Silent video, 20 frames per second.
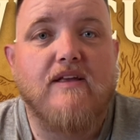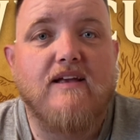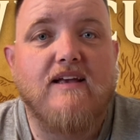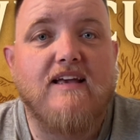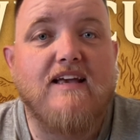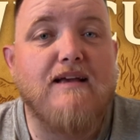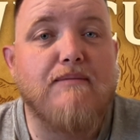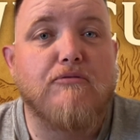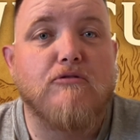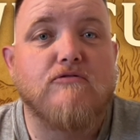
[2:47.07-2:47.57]

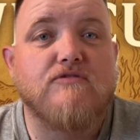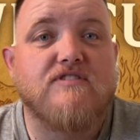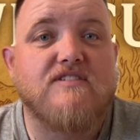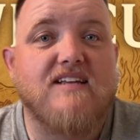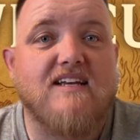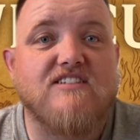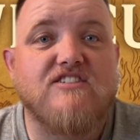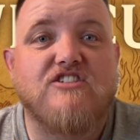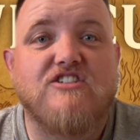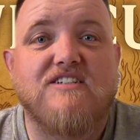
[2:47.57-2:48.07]
Hebrews
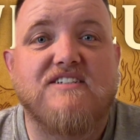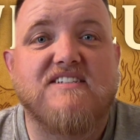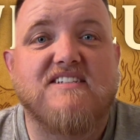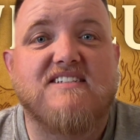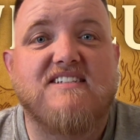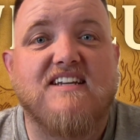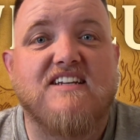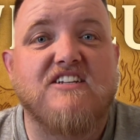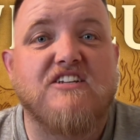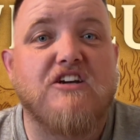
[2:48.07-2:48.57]
says Jesus
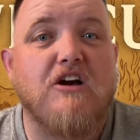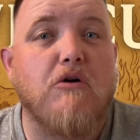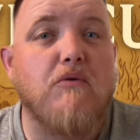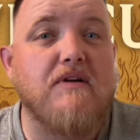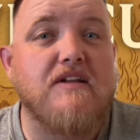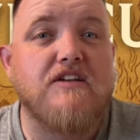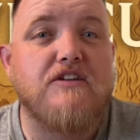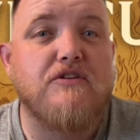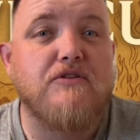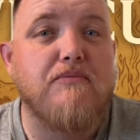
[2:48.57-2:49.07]
didn't go
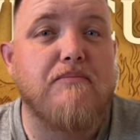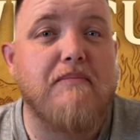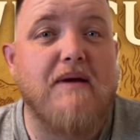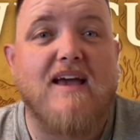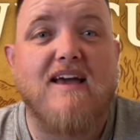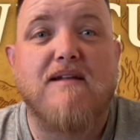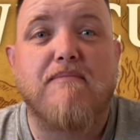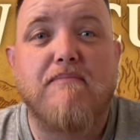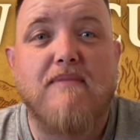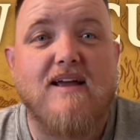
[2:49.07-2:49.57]
into
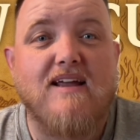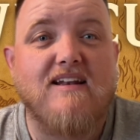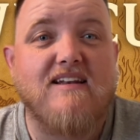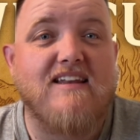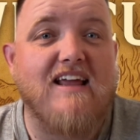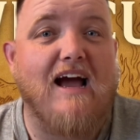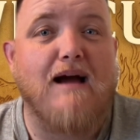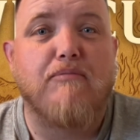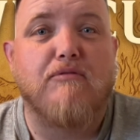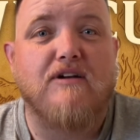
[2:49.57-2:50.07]
man-made
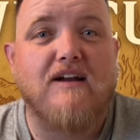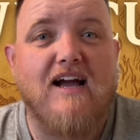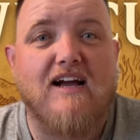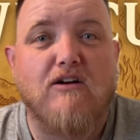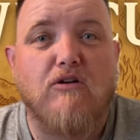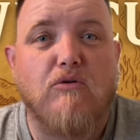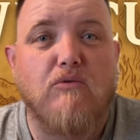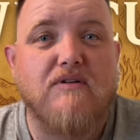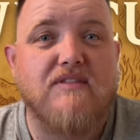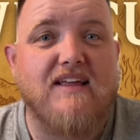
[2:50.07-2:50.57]

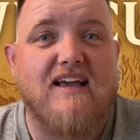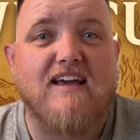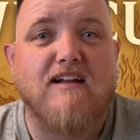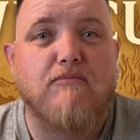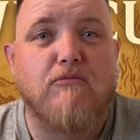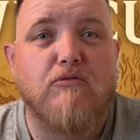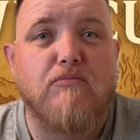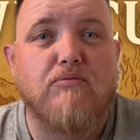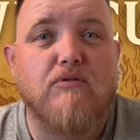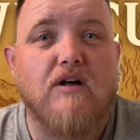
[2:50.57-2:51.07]
tabernacle with
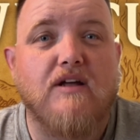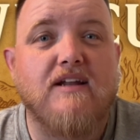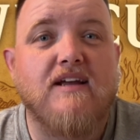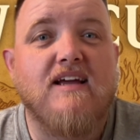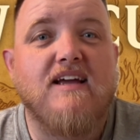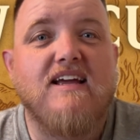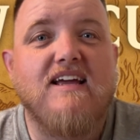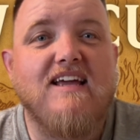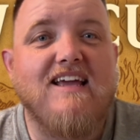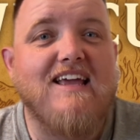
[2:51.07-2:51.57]
animal blood.
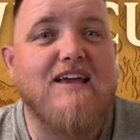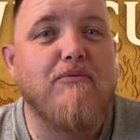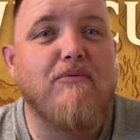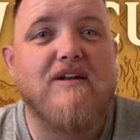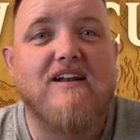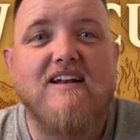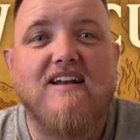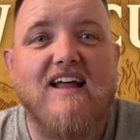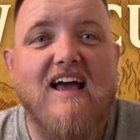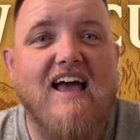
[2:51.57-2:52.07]
He
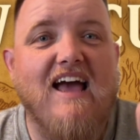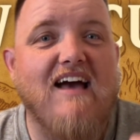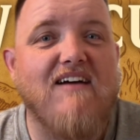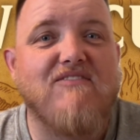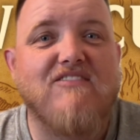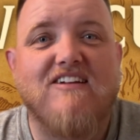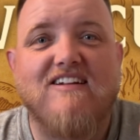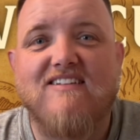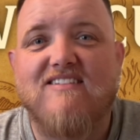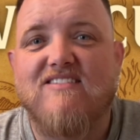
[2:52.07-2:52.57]
went into
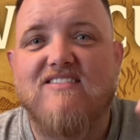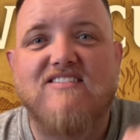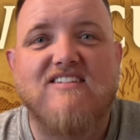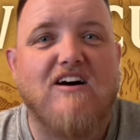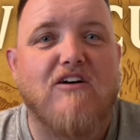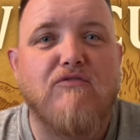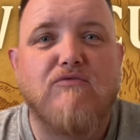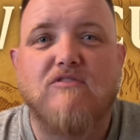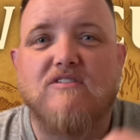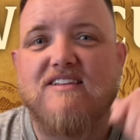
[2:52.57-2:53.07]
heaven
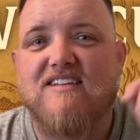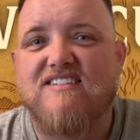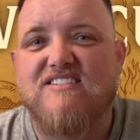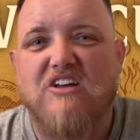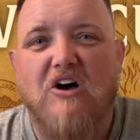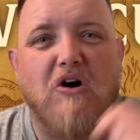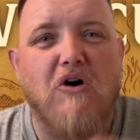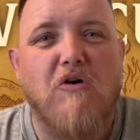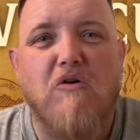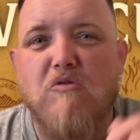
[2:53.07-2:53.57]
itself with his
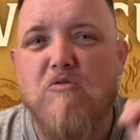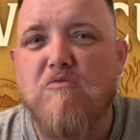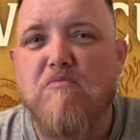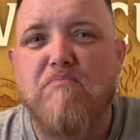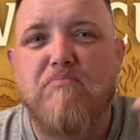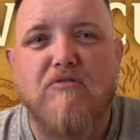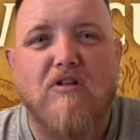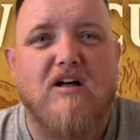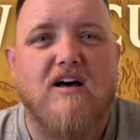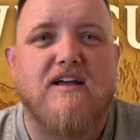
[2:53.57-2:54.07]
own
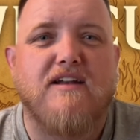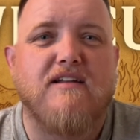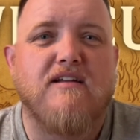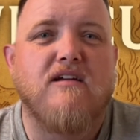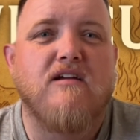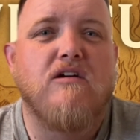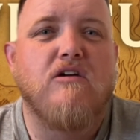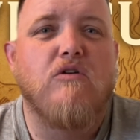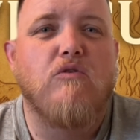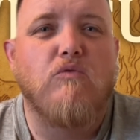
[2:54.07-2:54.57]
blood
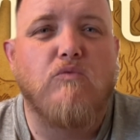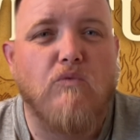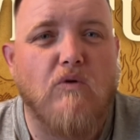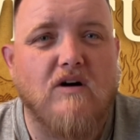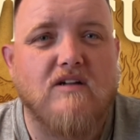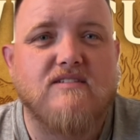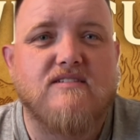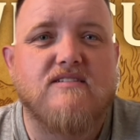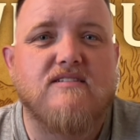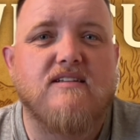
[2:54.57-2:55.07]

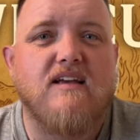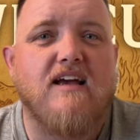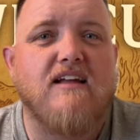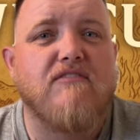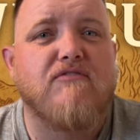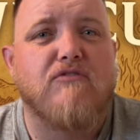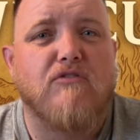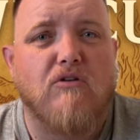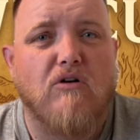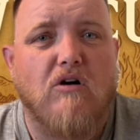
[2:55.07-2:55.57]
once and
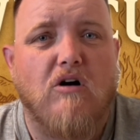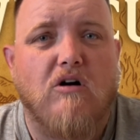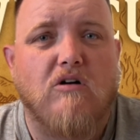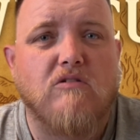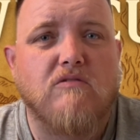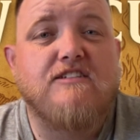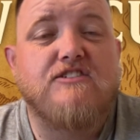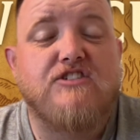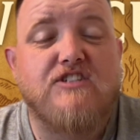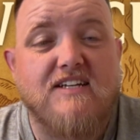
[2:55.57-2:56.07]
for all.
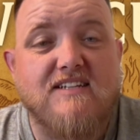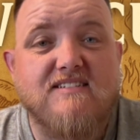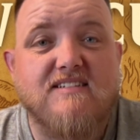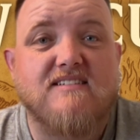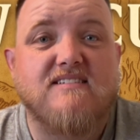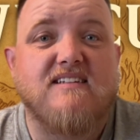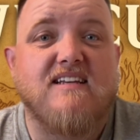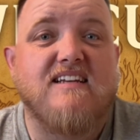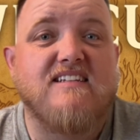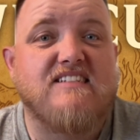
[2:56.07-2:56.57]

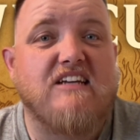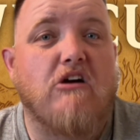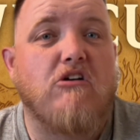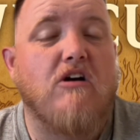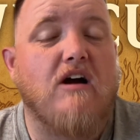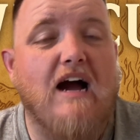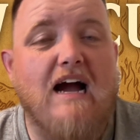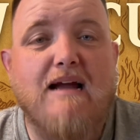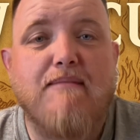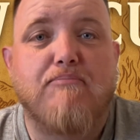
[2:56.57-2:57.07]
Jesus is our
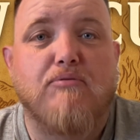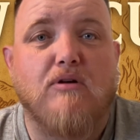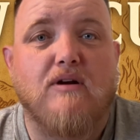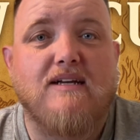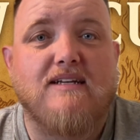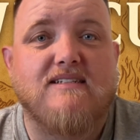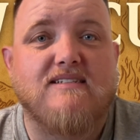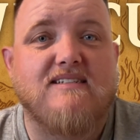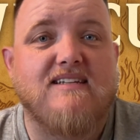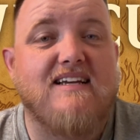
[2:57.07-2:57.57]
high
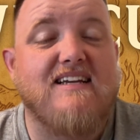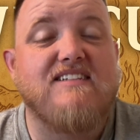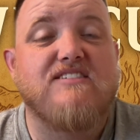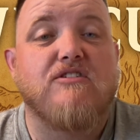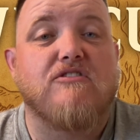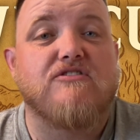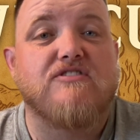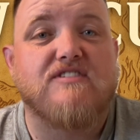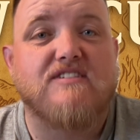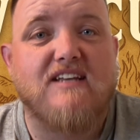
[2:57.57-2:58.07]
priest. He's
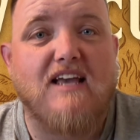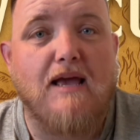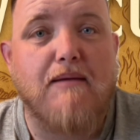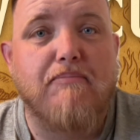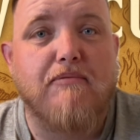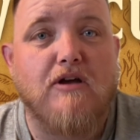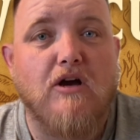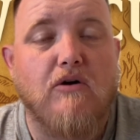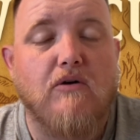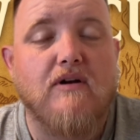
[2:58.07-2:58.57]
our
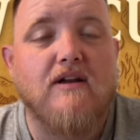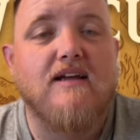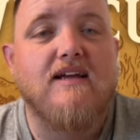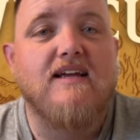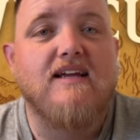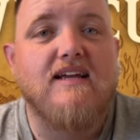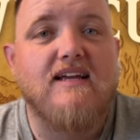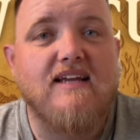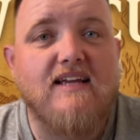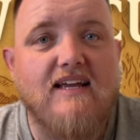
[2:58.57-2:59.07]
scapegoat.
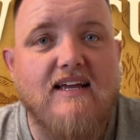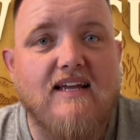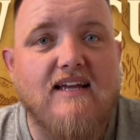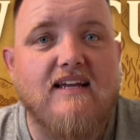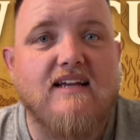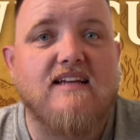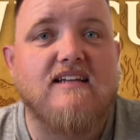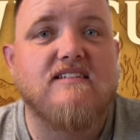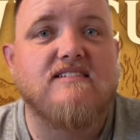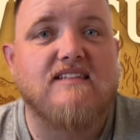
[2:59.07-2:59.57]

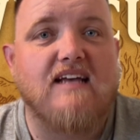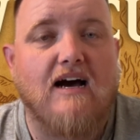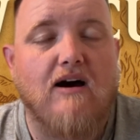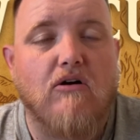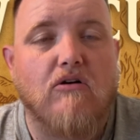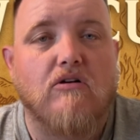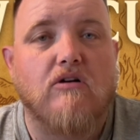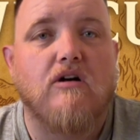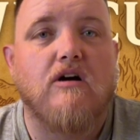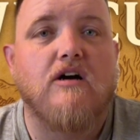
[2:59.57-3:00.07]
He is
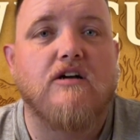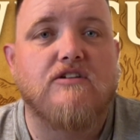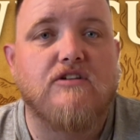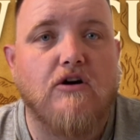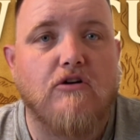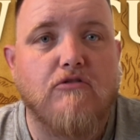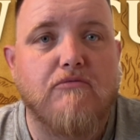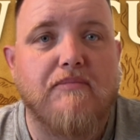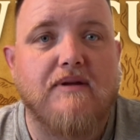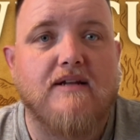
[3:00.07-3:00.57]
our
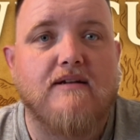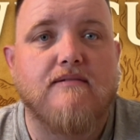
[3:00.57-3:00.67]
atonement.